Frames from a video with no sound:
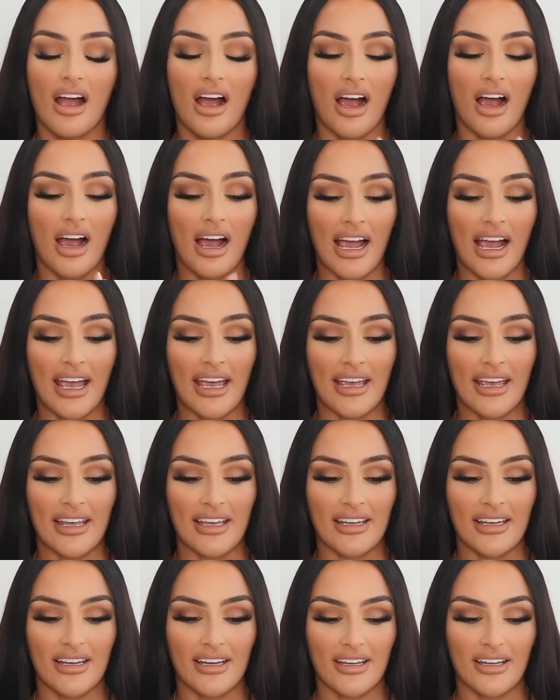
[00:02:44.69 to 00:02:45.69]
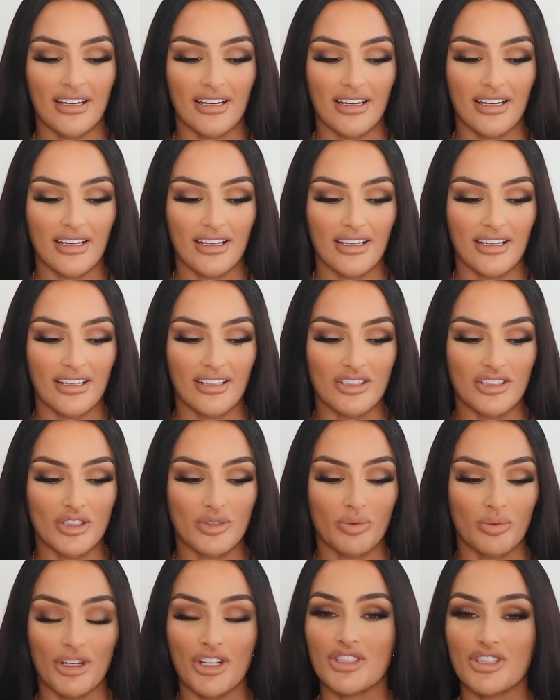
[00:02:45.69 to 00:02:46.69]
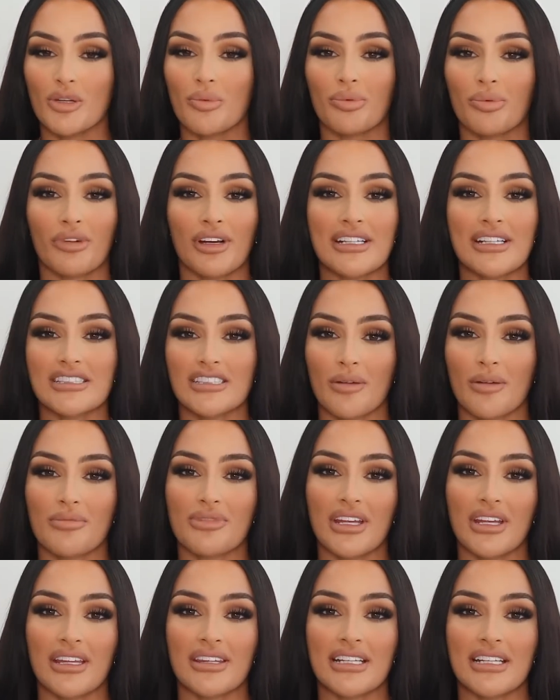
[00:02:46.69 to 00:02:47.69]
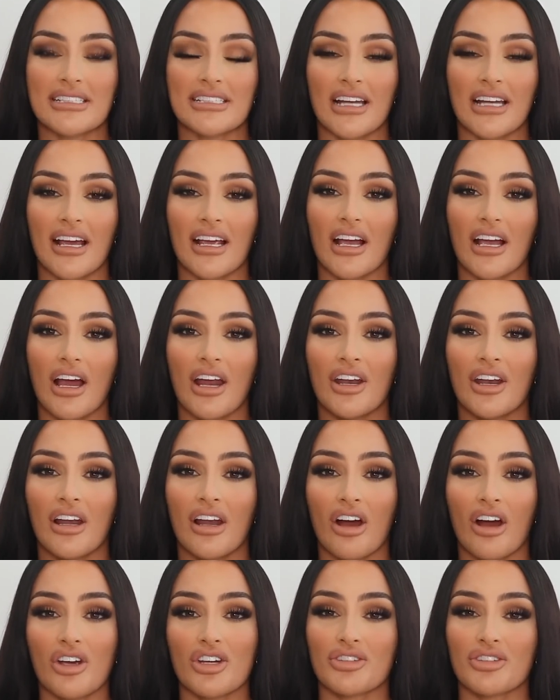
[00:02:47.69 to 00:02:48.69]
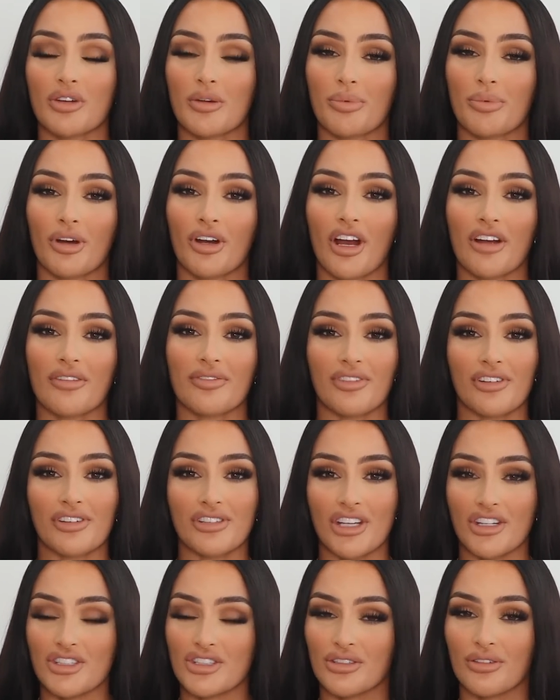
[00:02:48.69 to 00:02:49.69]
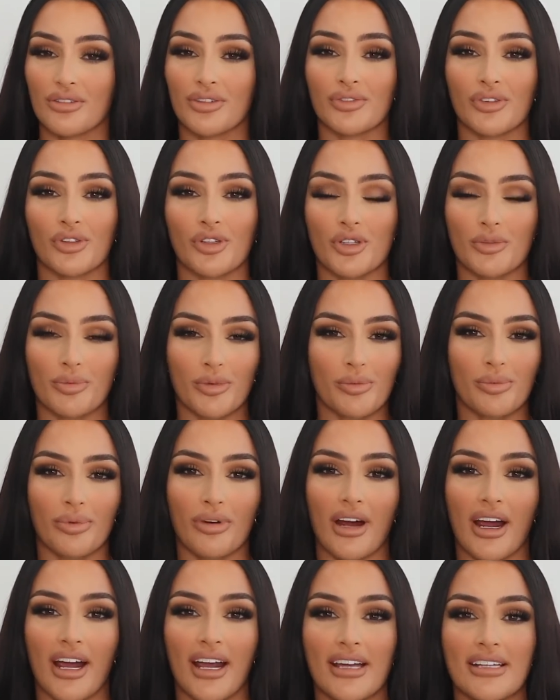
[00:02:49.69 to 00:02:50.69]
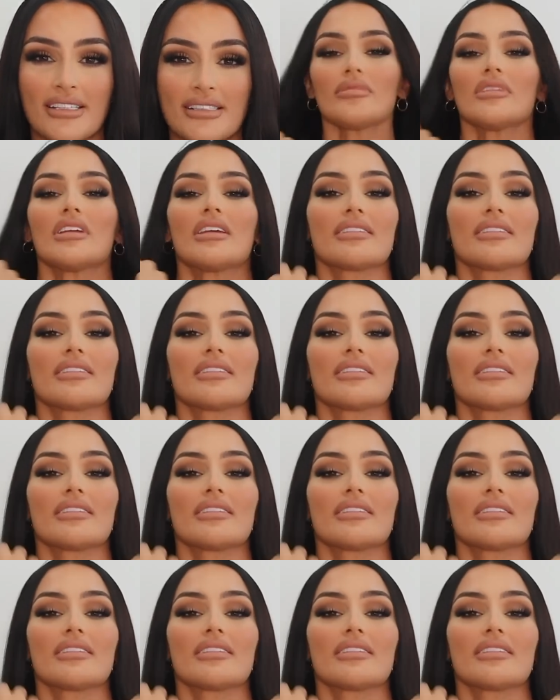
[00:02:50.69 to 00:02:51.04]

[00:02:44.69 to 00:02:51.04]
I just wanted to bring something that's like a luxury product for such an affordable price.